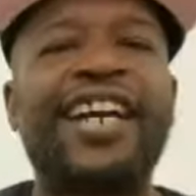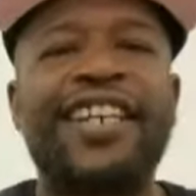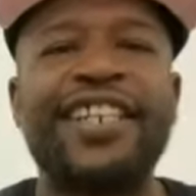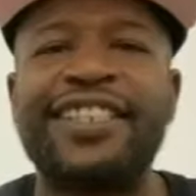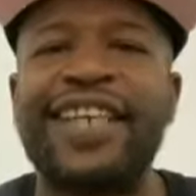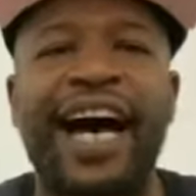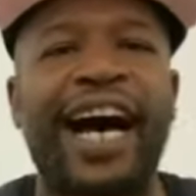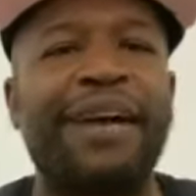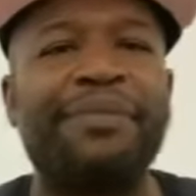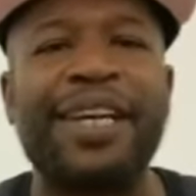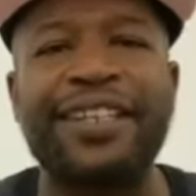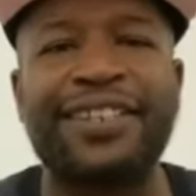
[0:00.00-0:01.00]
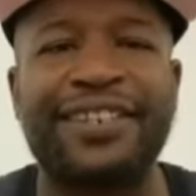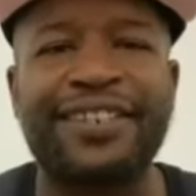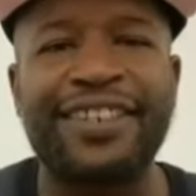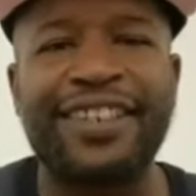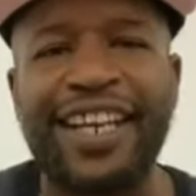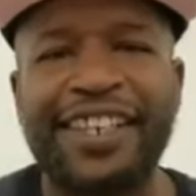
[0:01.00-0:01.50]
couldn't time his
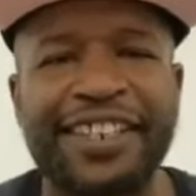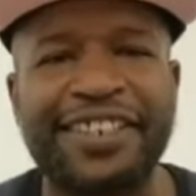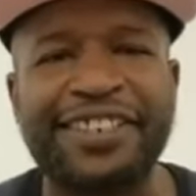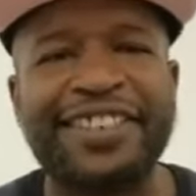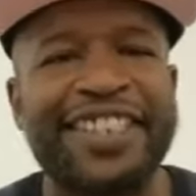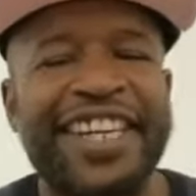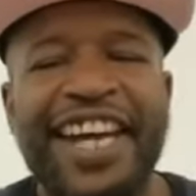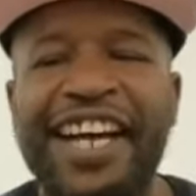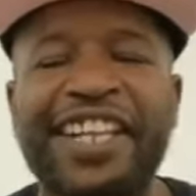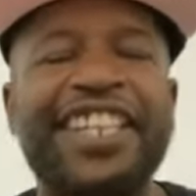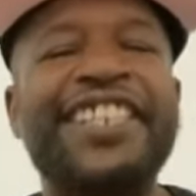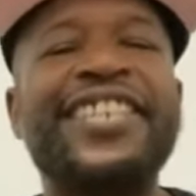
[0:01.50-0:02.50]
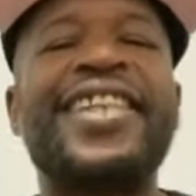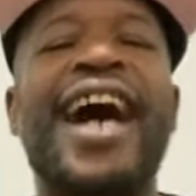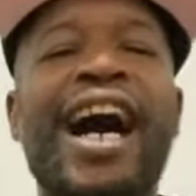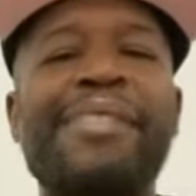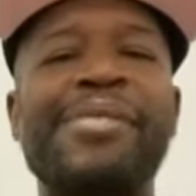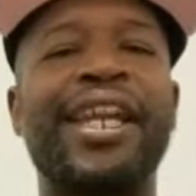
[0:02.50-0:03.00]
shit. I couldn't
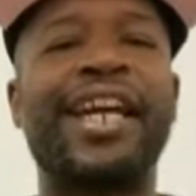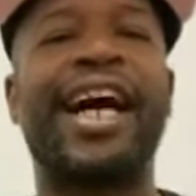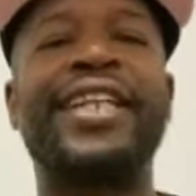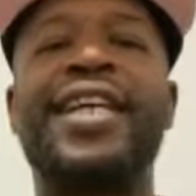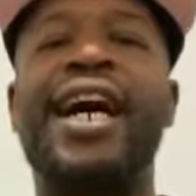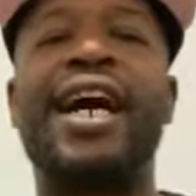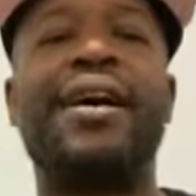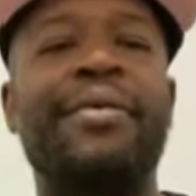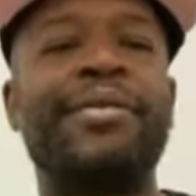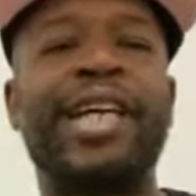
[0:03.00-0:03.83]
time it like I time